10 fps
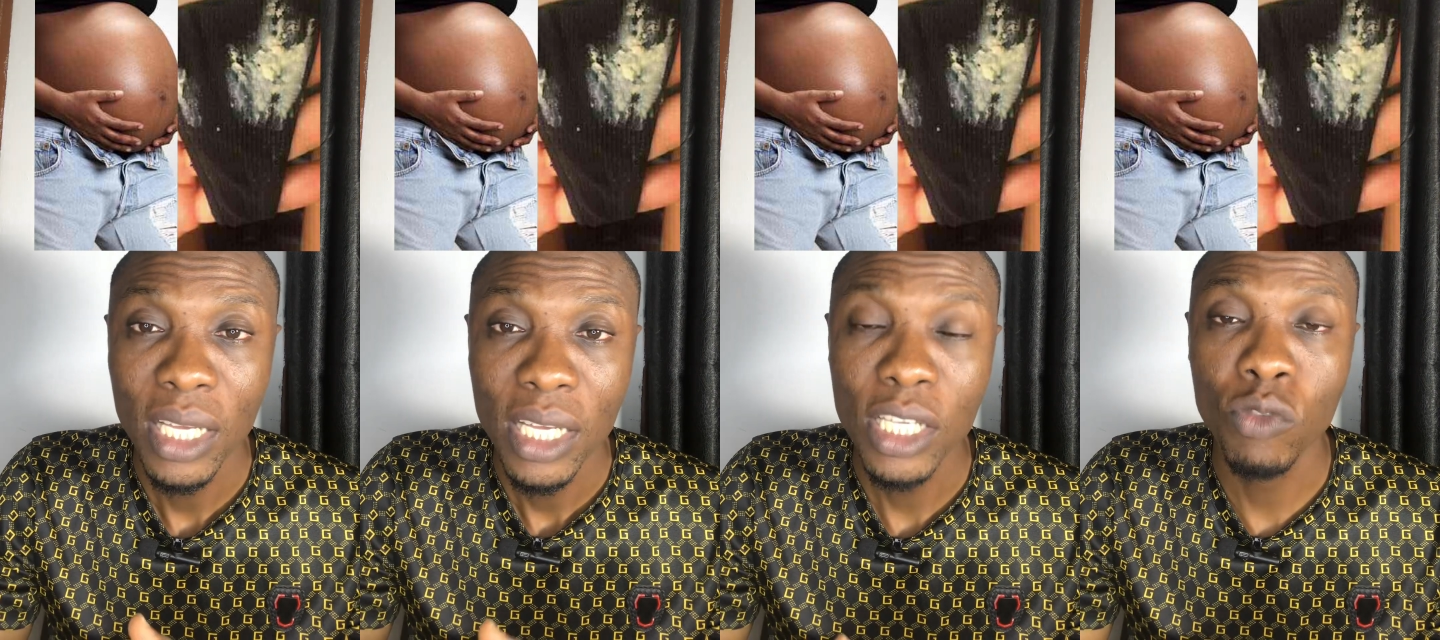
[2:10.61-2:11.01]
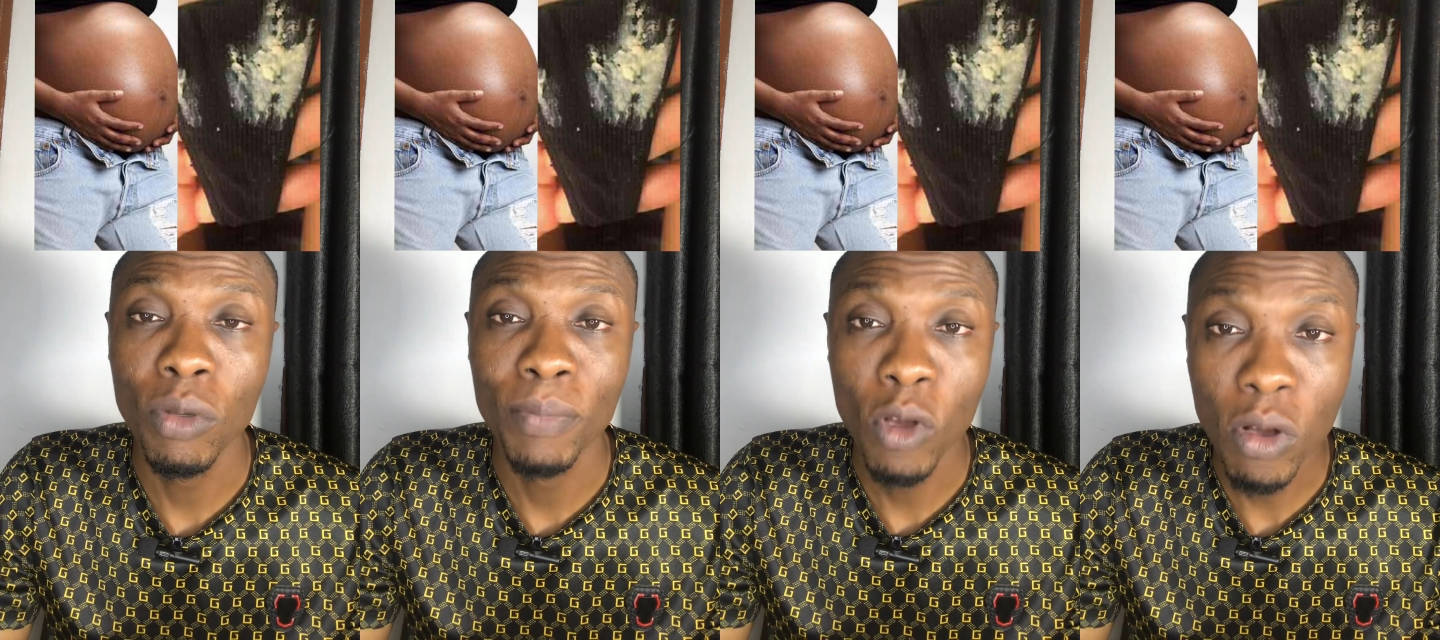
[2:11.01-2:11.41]
it will
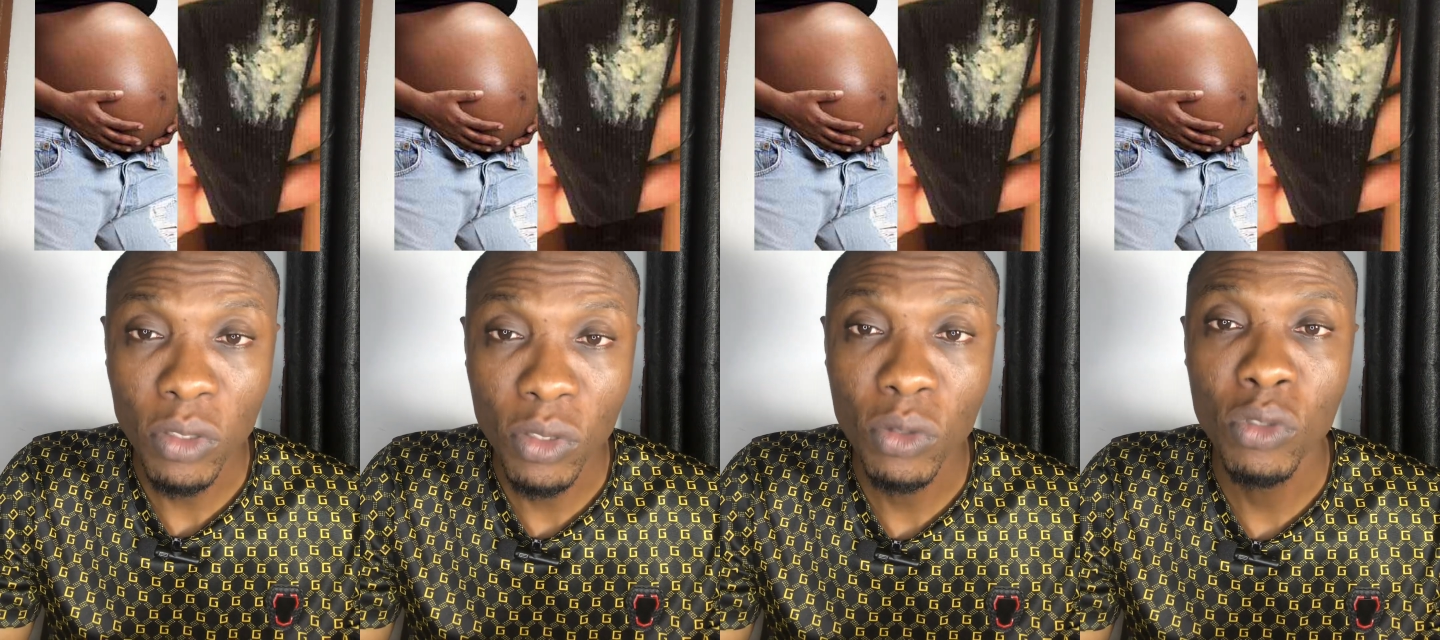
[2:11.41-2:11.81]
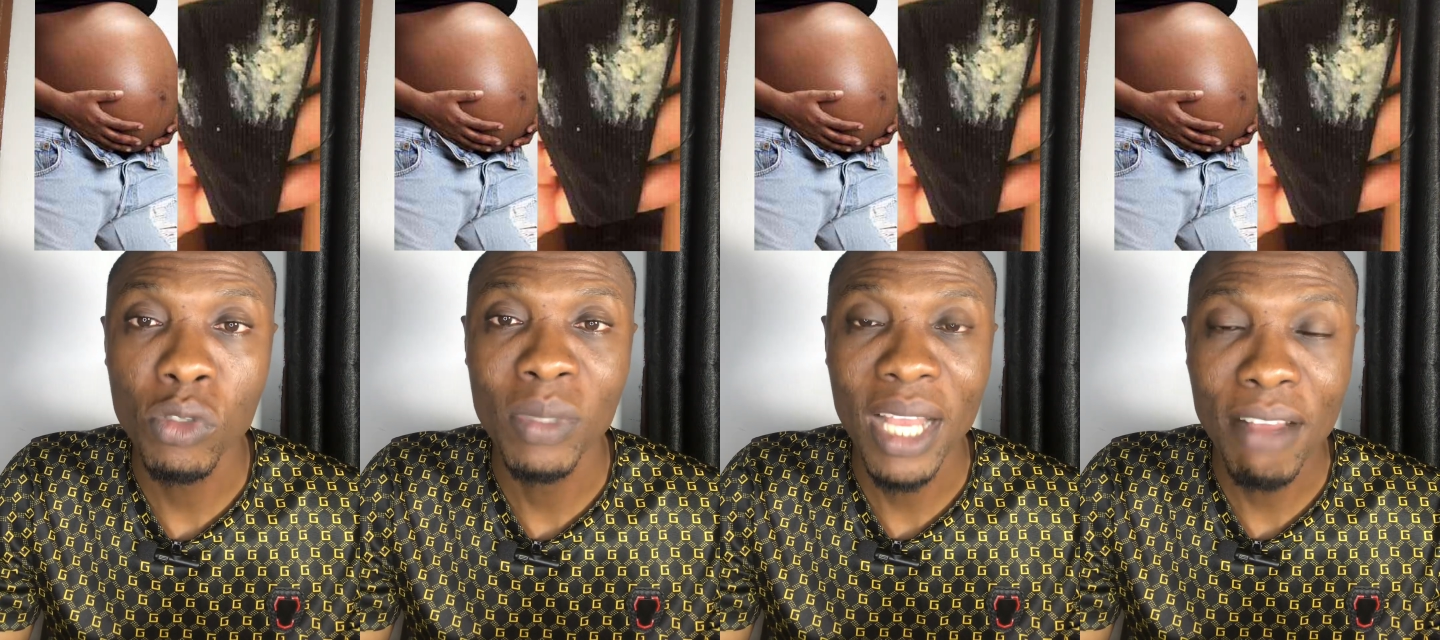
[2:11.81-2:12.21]
cause you to
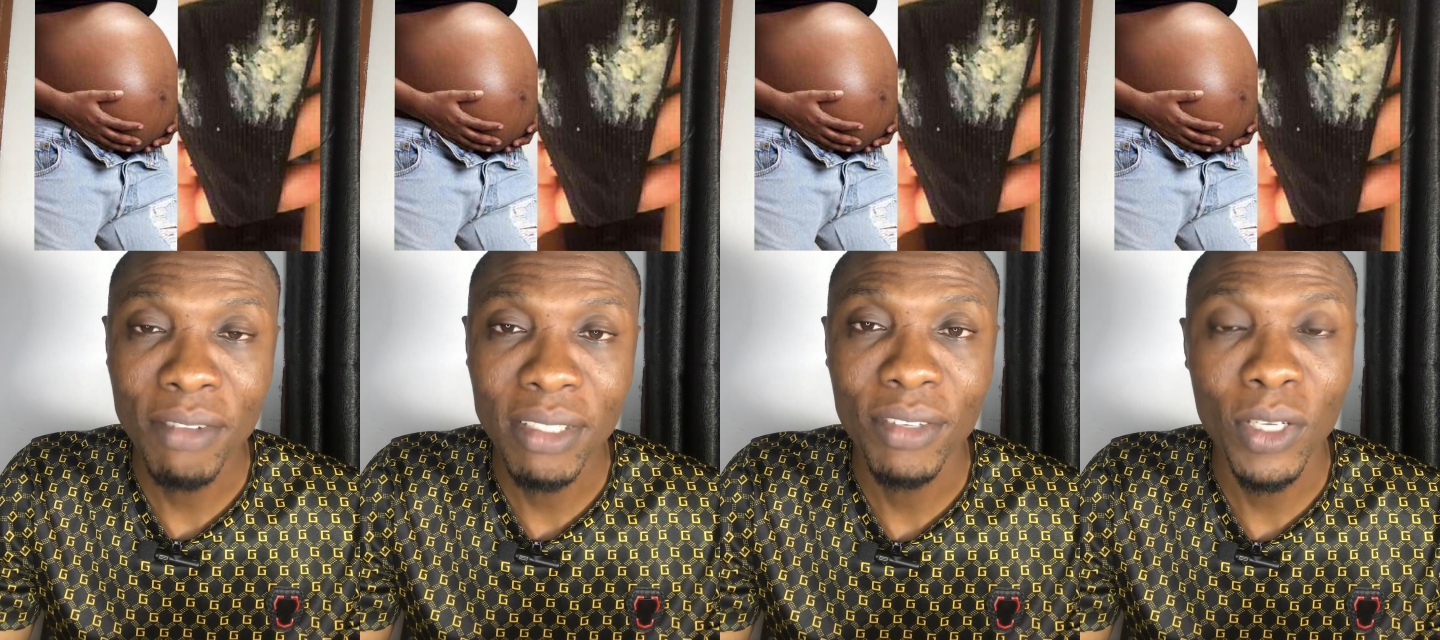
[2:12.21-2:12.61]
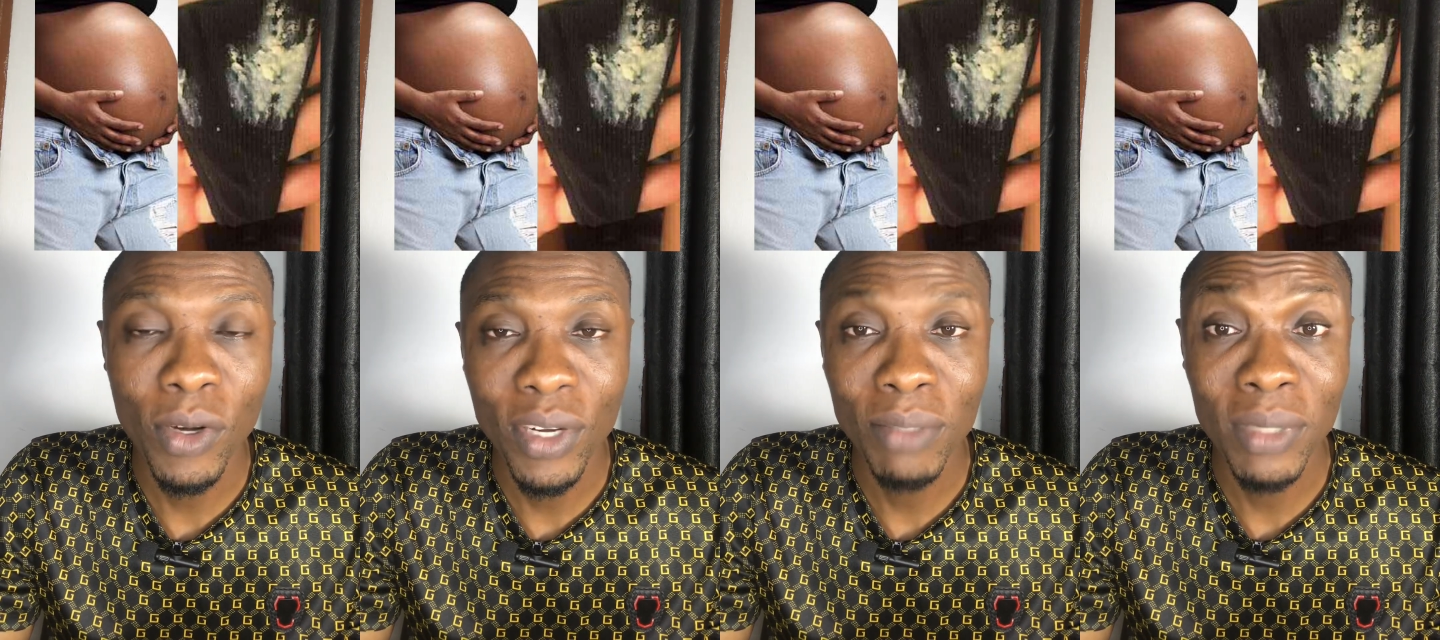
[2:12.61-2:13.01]
be having
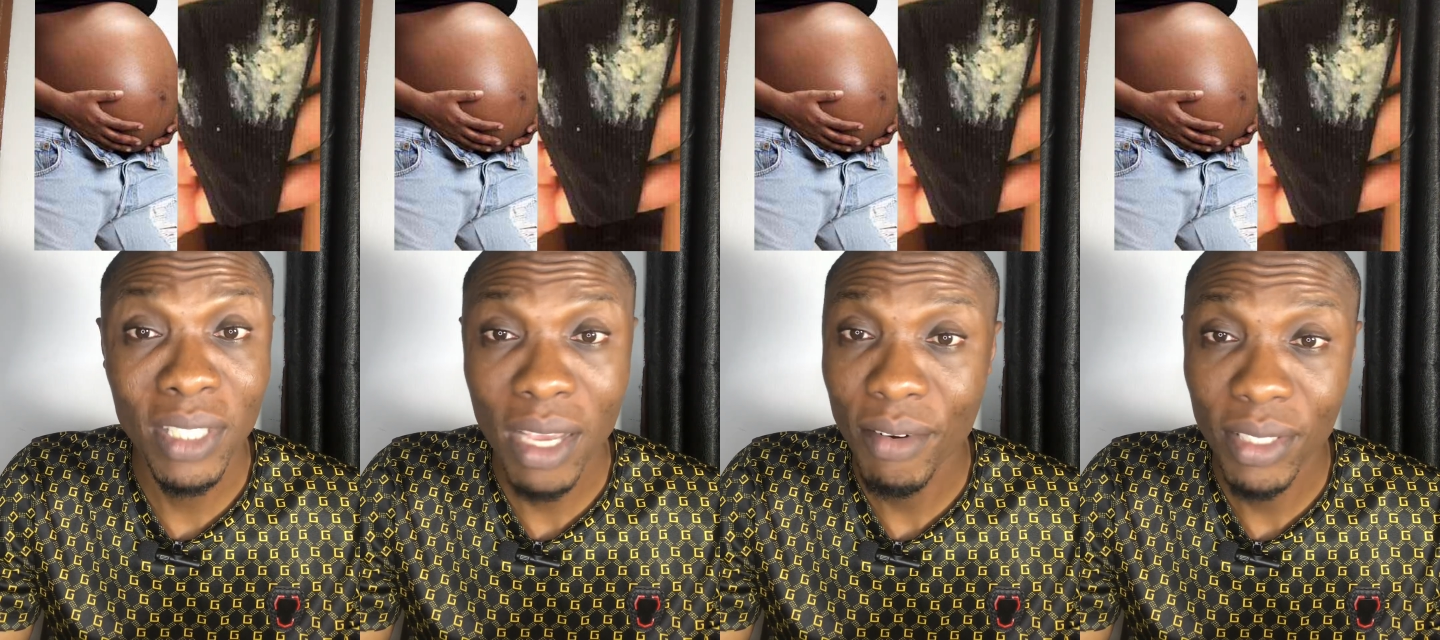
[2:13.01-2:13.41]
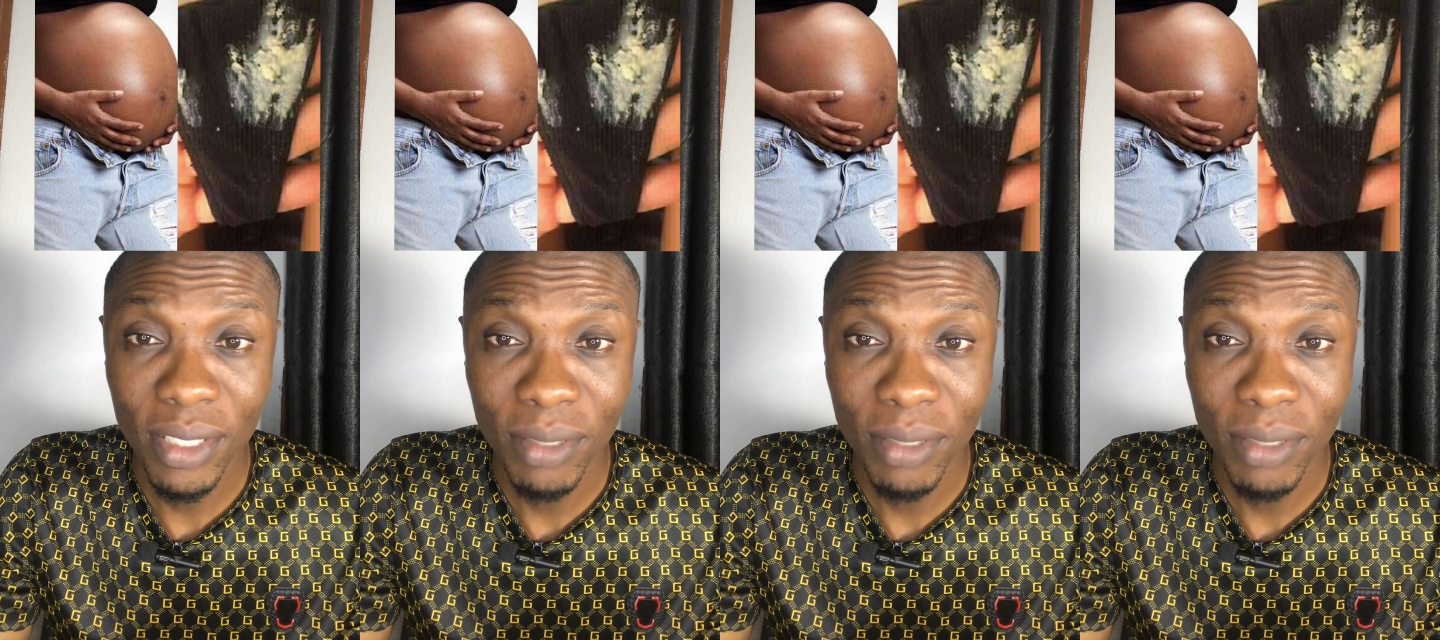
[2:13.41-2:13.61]
recurrent miscarriage,